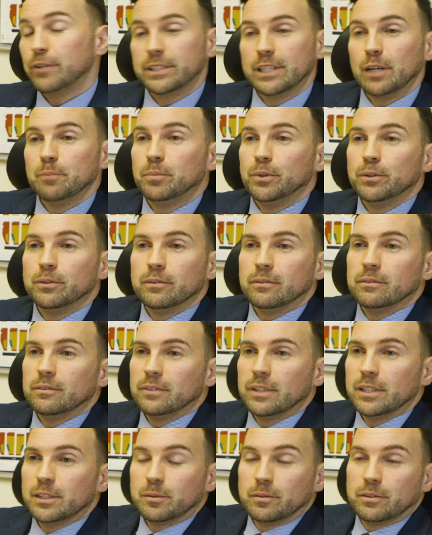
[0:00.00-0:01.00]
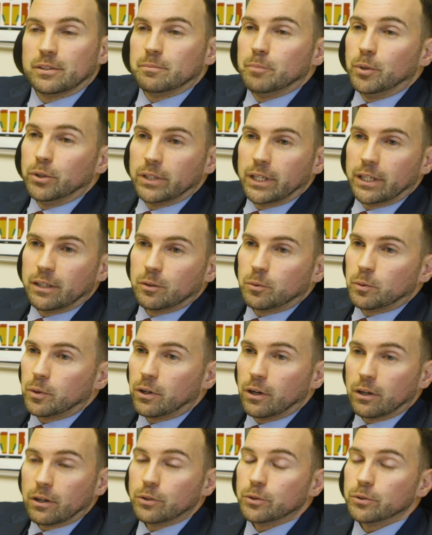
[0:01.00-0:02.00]
For example, this morning we've
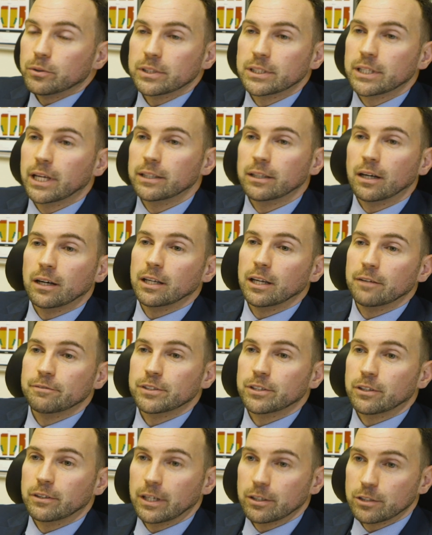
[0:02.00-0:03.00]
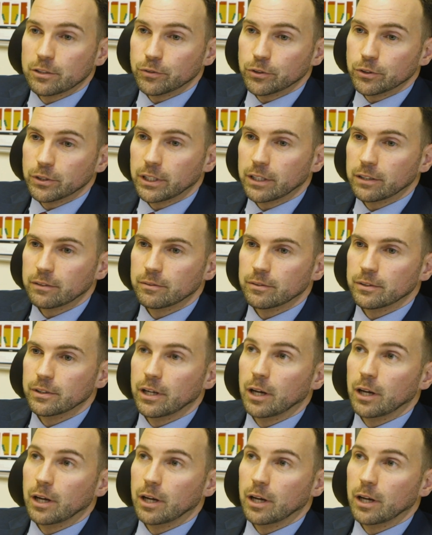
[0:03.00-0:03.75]
got a call saying that our lift's gone out of order